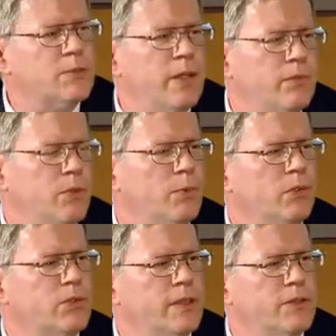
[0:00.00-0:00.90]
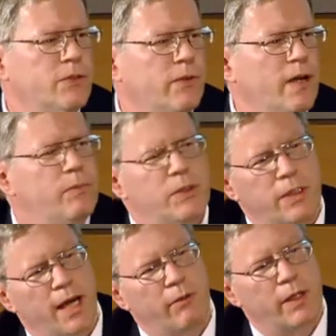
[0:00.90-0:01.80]
the spent fuel pools did survive,
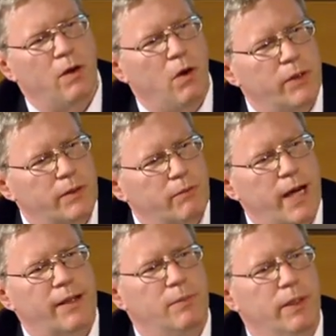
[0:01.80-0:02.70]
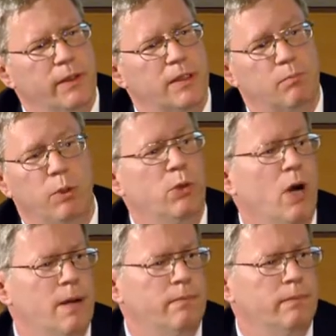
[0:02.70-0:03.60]
but you got to recall that the reactor buildings
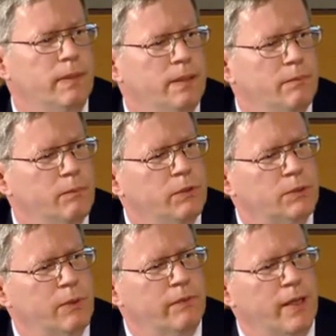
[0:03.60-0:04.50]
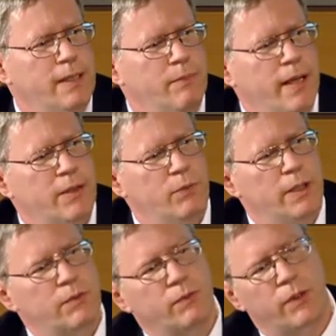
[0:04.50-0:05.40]
blew up, which provided
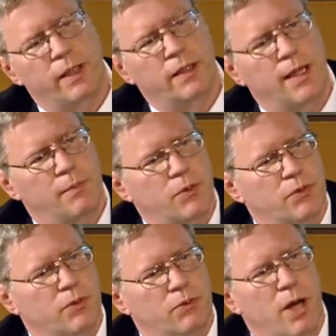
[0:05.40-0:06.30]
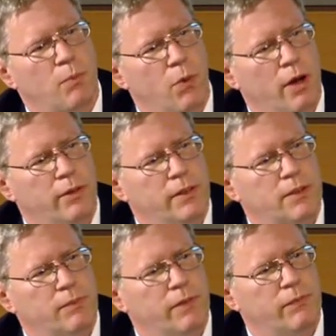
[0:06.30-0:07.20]
pathways for helicopters to drop water into
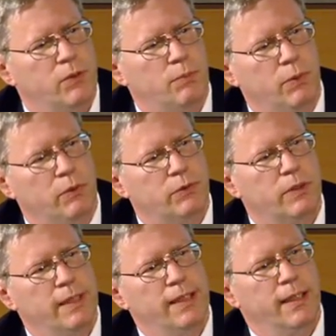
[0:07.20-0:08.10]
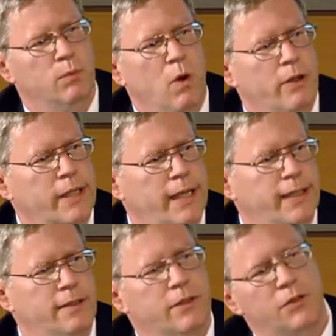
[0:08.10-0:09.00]
the spent fuel pools and water
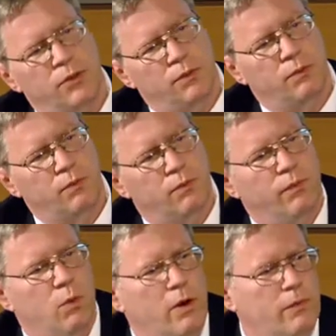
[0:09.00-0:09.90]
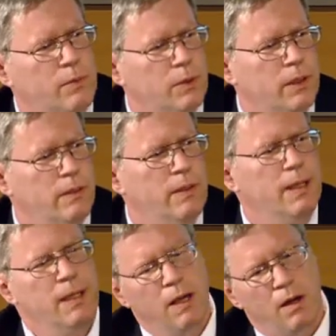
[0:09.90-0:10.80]
cannon to shoot water from below.